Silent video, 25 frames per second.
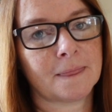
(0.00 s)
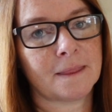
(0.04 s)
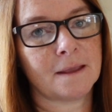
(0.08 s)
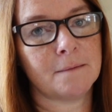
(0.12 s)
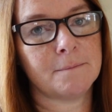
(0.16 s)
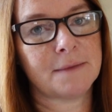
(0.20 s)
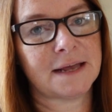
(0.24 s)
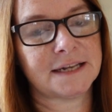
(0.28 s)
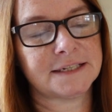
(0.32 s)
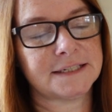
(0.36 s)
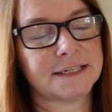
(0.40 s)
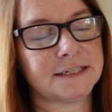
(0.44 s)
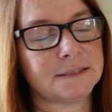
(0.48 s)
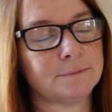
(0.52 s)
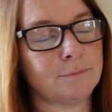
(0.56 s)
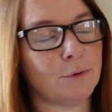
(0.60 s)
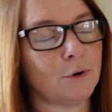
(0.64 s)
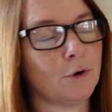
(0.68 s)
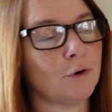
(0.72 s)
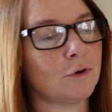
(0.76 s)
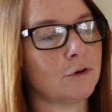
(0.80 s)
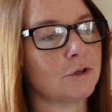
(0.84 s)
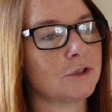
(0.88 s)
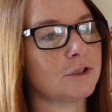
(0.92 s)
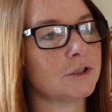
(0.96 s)
Mandy's
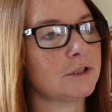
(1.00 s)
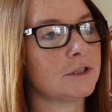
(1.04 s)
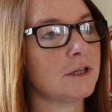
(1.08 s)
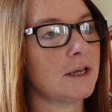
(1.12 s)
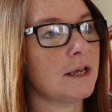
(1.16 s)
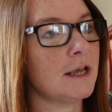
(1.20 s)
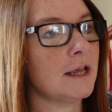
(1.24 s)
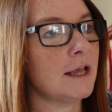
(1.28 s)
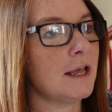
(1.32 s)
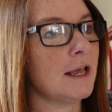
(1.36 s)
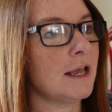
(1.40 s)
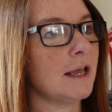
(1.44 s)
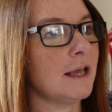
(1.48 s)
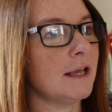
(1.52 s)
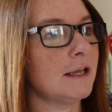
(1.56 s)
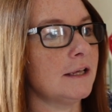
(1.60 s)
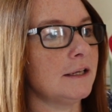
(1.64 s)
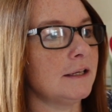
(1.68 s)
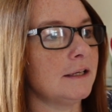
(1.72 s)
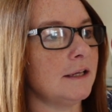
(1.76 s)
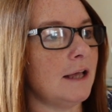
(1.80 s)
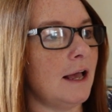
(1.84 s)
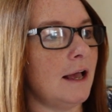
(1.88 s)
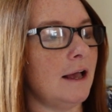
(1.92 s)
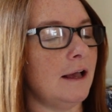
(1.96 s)
books.
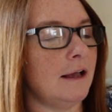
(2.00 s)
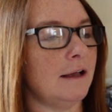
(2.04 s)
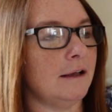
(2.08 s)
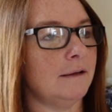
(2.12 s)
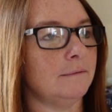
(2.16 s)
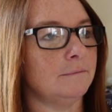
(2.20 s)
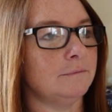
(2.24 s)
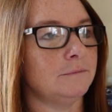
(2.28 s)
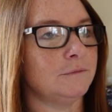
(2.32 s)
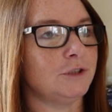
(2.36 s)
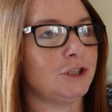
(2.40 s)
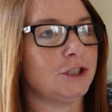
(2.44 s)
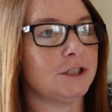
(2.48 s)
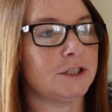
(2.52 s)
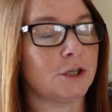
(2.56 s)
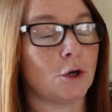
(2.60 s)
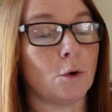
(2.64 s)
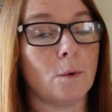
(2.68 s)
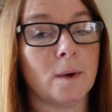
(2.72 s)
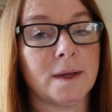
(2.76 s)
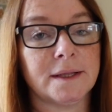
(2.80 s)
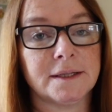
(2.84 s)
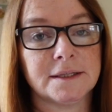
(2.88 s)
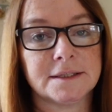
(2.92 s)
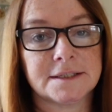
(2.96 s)
She's a
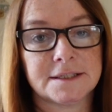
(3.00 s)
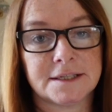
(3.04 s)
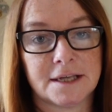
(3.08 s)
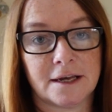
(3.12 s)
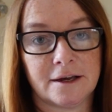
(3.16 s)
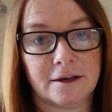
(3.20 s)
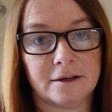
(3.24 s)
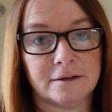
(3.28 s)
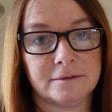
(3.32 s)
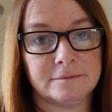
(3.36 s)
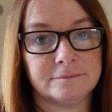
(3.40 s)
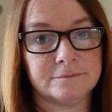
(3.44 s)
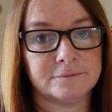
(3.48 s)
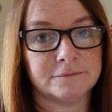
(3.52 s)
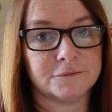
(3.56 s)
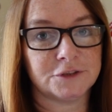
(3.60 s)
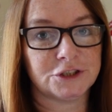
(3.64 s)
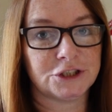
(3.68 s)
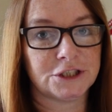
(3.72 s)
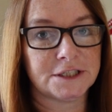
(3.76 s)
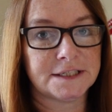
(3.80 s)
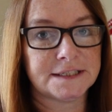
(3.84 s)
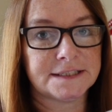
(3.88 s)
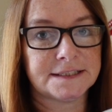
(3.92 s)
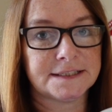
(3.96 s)
quilter.
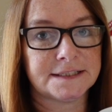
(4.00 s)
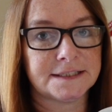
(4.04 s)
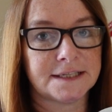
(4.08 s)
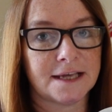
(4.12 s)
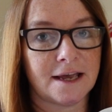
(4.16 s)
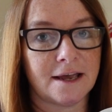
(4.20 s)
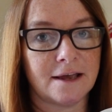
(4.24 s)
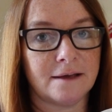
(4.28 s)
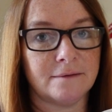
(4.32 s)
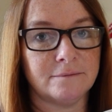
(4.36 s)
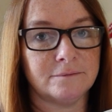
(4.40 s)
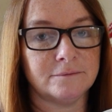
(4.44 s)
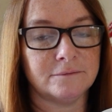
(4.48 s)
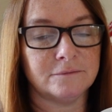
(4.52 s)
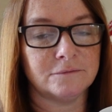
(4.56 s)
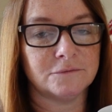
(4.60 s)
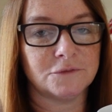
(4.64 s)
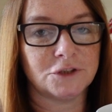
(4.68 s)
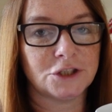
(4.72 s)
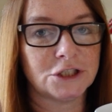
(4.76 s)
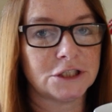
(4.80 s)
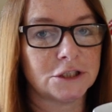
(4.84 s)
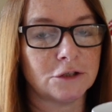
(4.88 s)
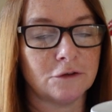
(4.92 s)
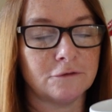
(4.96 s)
She's
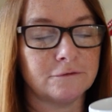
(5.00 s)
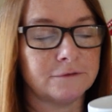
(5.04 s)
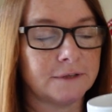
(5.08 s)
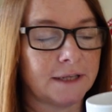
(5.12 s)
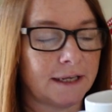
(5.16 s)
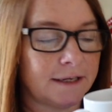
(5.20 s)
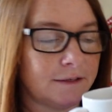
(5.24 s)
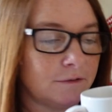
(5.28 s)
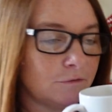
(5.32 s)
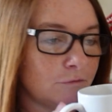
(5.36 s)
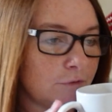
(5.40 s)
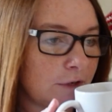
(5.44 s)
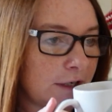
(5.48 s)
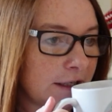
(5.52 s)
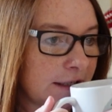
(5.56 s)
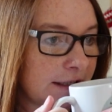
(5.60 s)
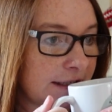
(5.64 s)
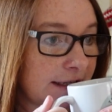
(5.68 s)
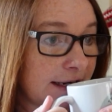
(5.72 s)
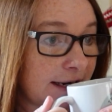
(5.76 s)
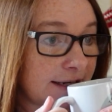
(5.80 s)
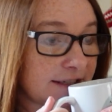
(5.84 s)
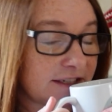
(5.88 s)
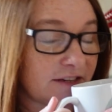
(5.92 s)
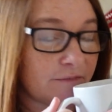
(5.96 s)
lovely, really
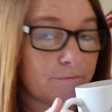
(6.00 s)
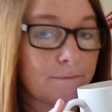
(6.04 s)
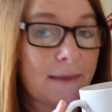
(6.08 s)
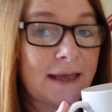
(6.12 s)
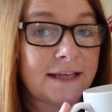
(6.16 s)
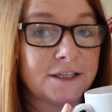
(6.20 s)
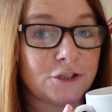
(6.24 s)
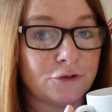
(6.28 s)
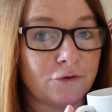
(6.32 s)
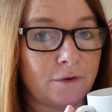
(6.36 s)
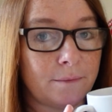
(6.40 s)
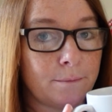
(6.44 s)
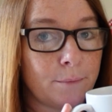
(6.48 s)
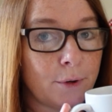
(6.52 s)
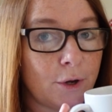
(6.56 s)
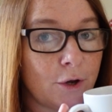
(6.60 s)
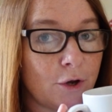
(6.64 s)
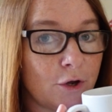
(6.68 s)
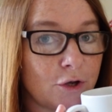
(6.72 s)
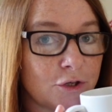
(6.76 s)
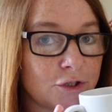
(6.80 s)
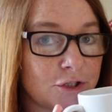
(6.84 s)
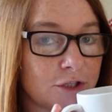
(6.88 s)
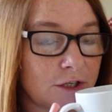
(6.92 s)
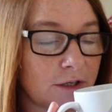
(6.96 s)
nice. I've met her in
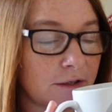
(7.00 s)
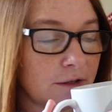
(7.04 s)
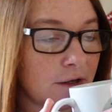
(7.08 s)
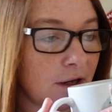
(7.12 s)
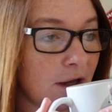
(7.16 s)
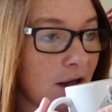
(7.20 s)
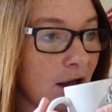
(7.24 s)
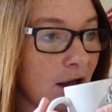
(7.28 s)
person.